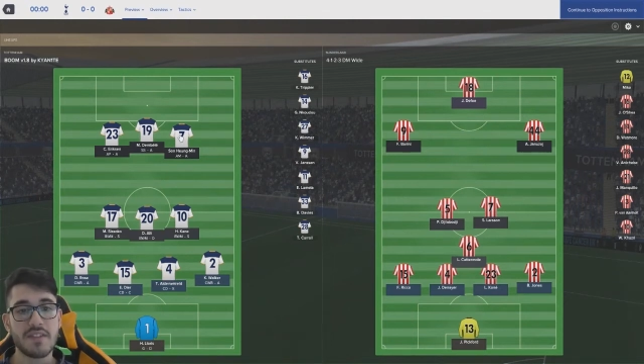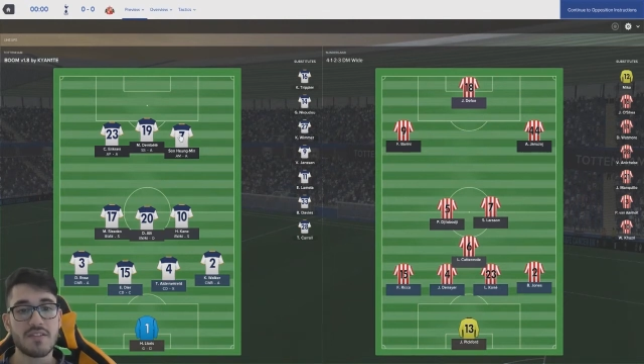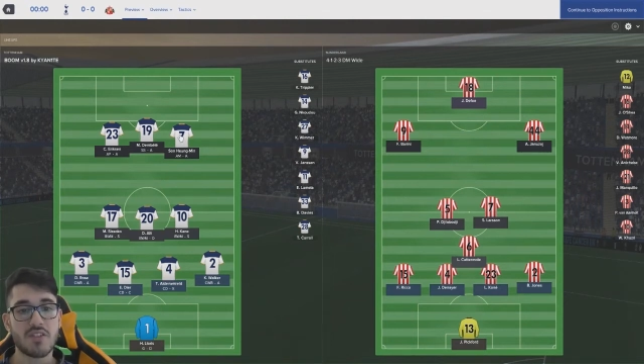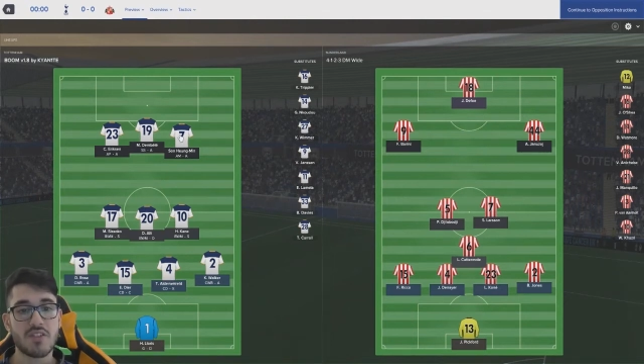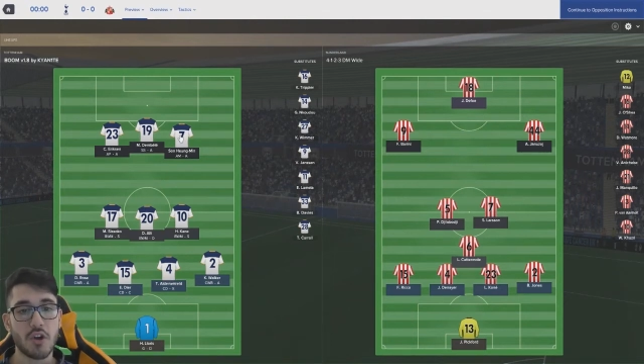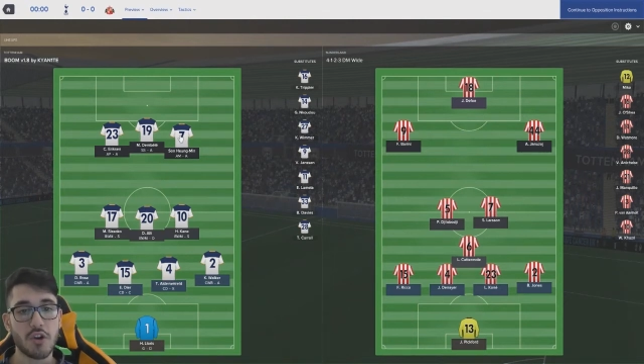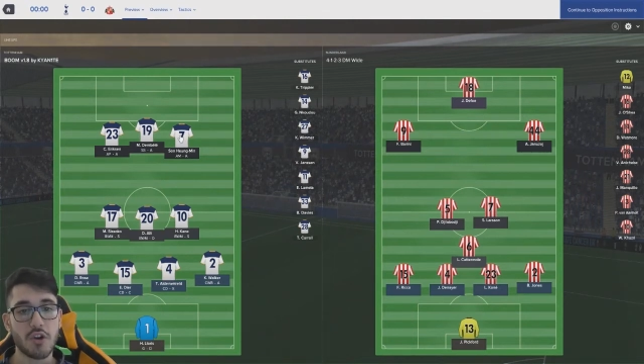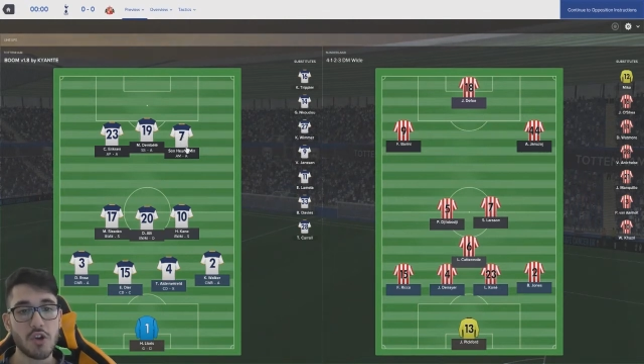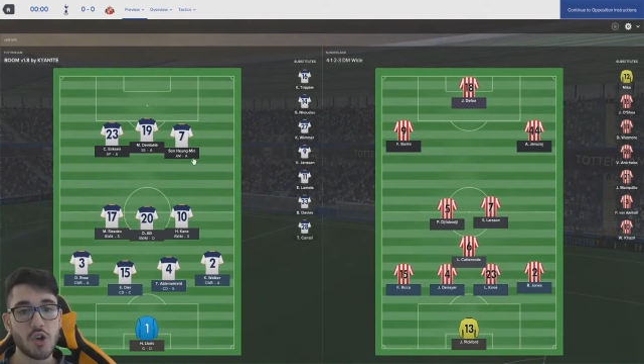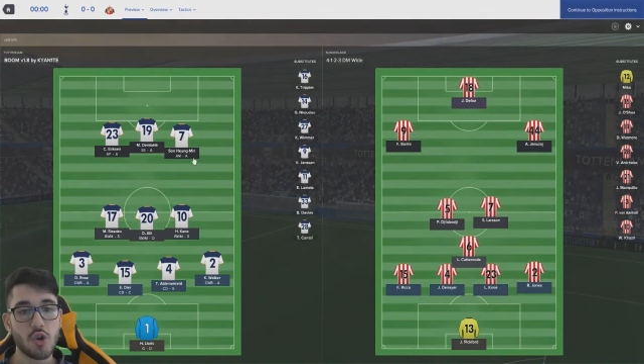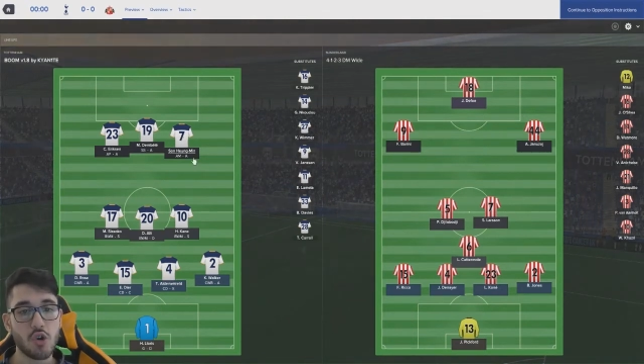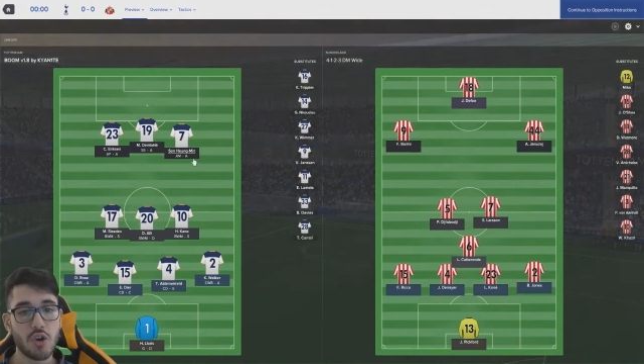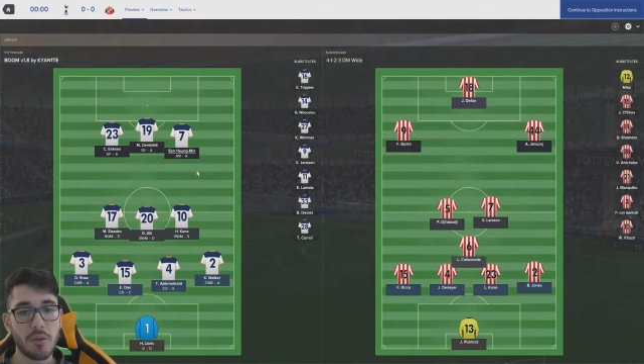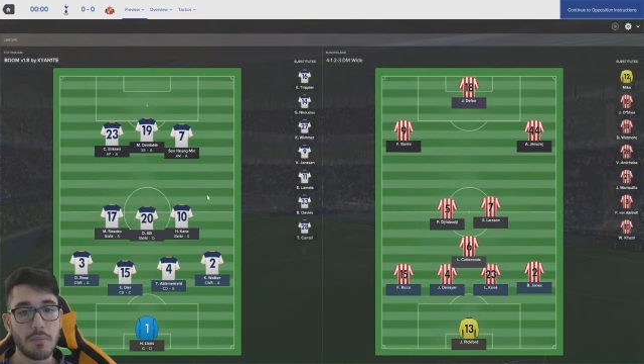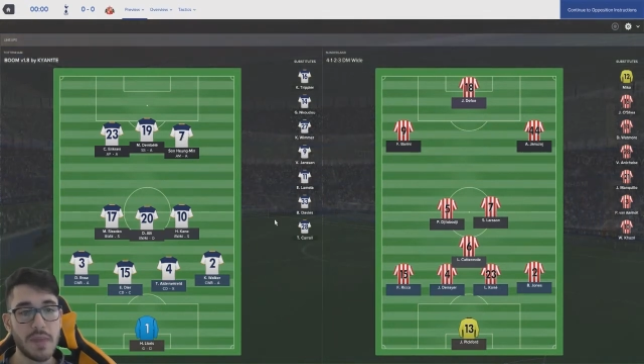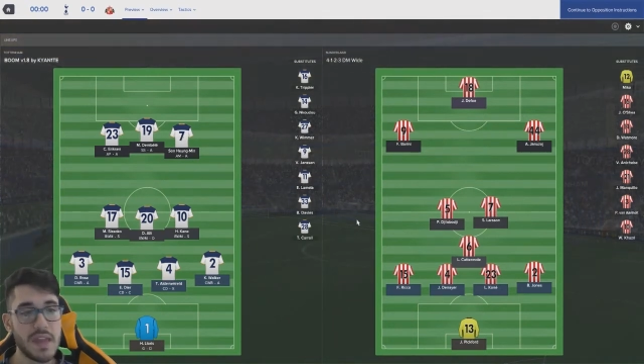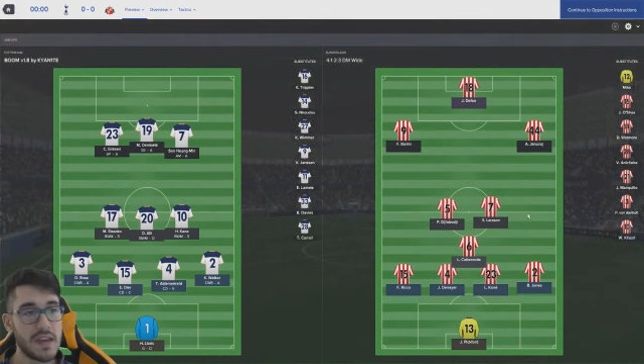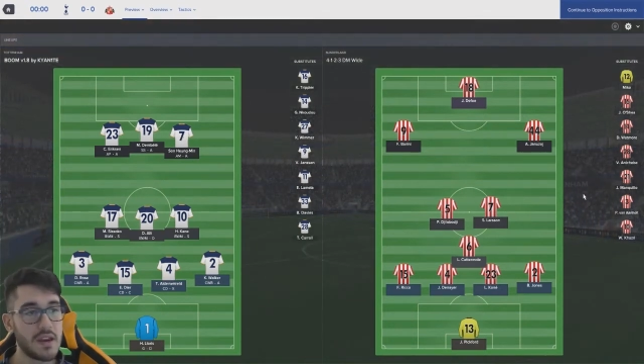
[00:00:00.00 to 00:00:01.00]
Son
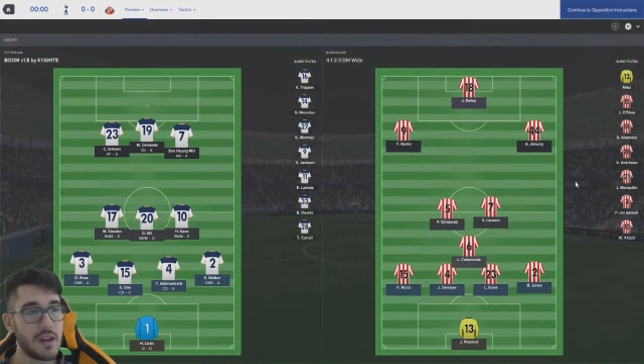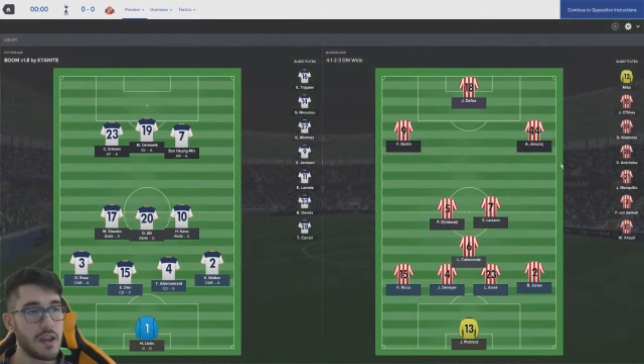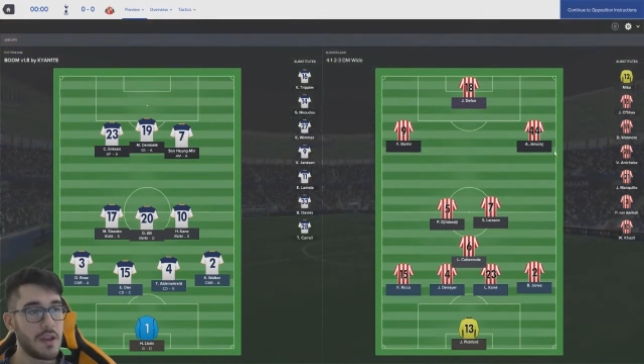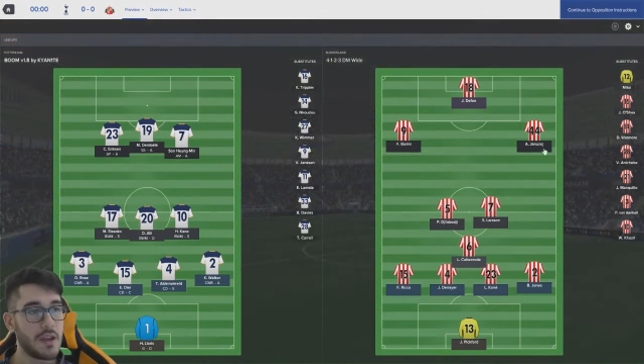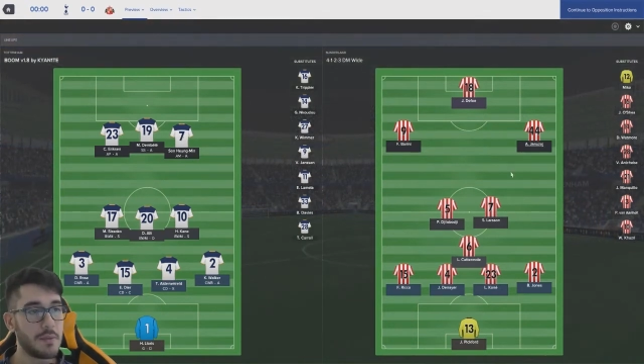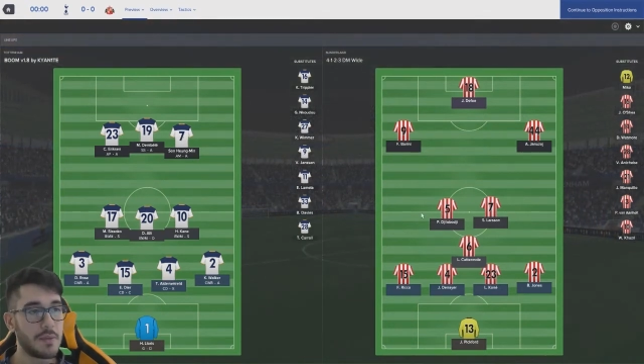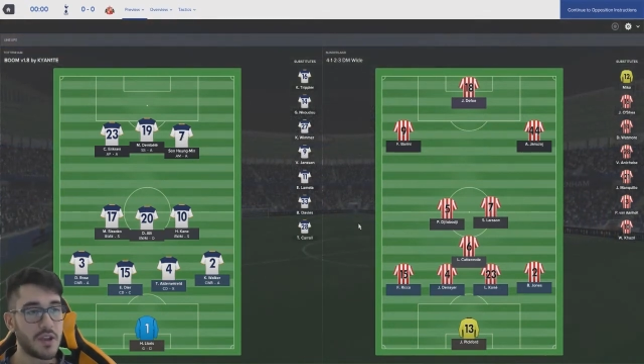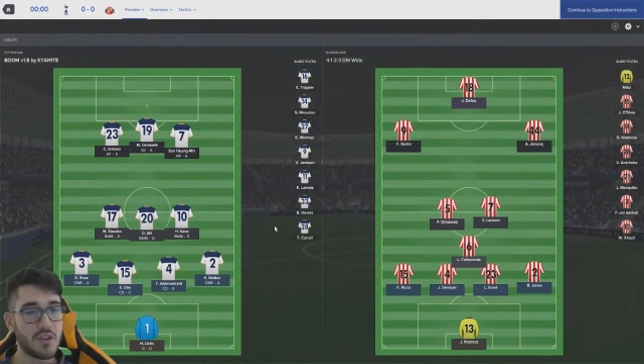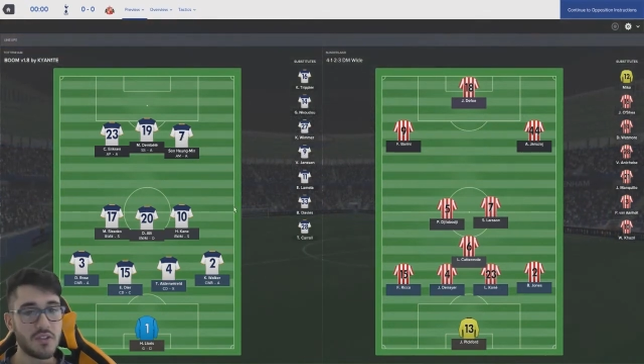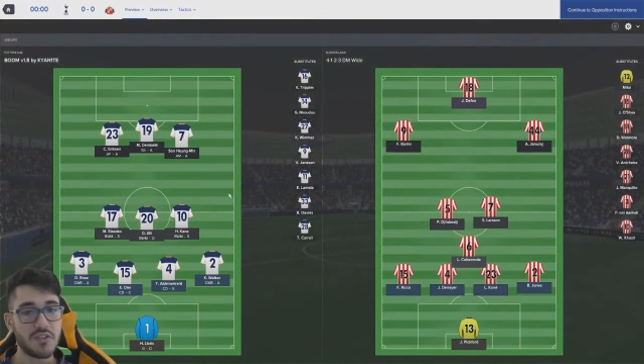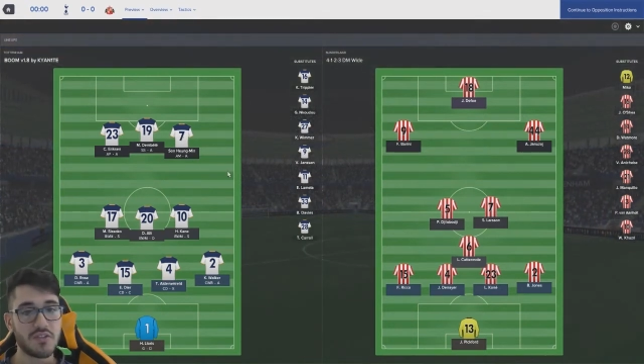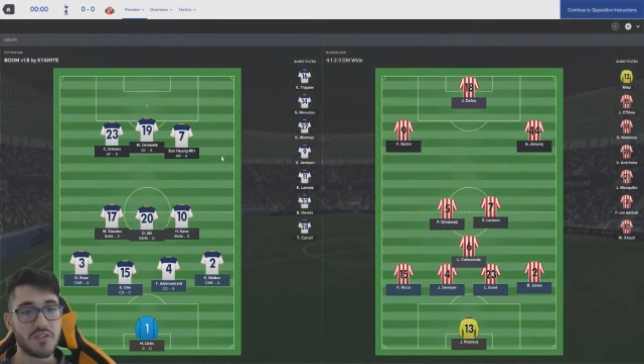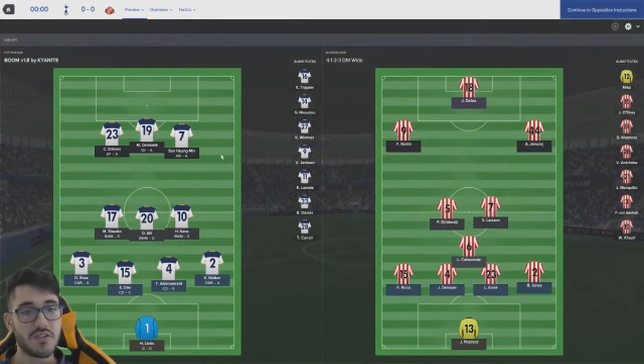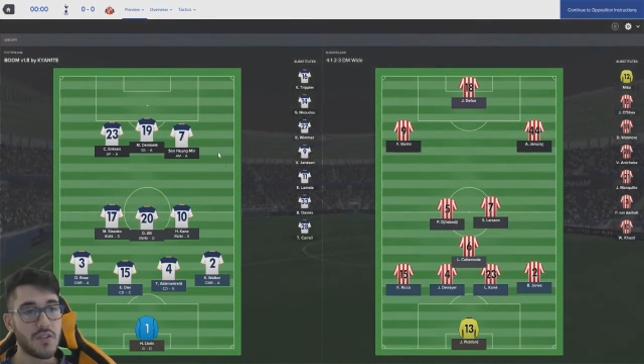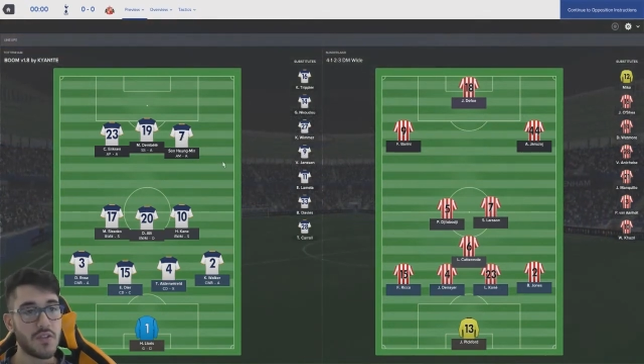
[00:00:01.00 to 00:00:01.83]
Heung-min, because